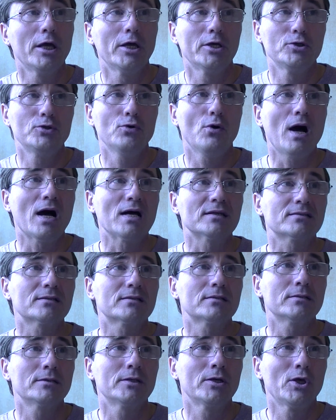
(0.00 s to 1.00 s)
You
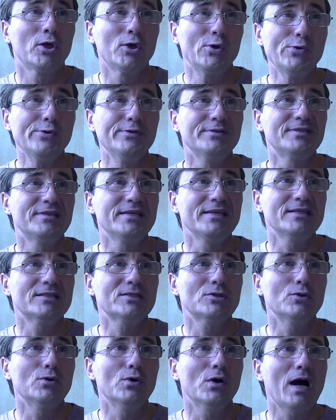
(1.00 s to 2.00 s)
asked, who is this
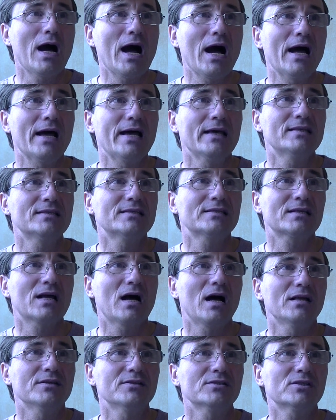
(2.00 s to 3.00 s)
who hides
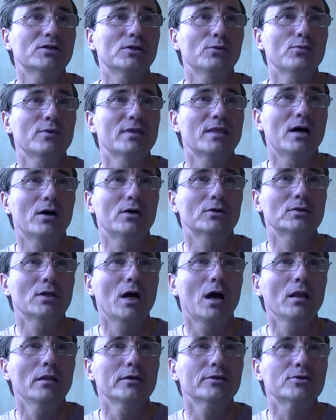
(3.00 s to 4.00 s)
counsel without
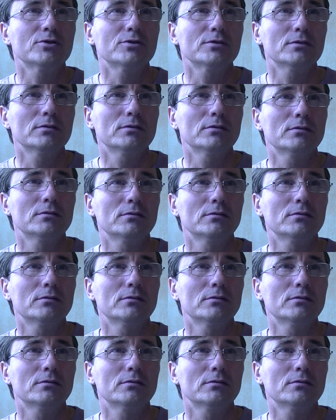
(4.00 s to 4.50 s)
knowledge?